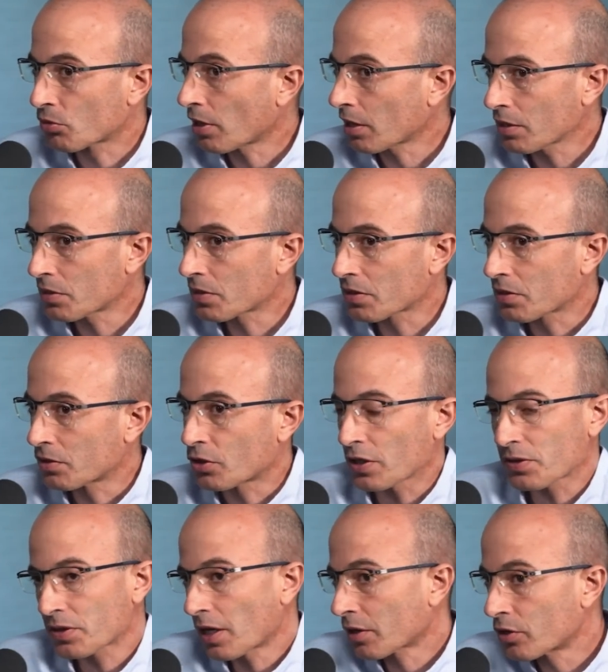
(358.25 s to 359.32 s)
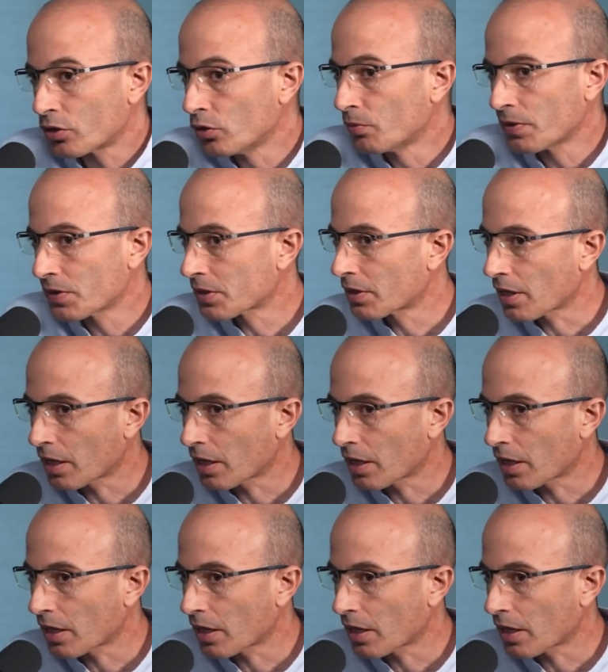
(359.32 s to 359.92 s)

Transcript: rights, just like humans and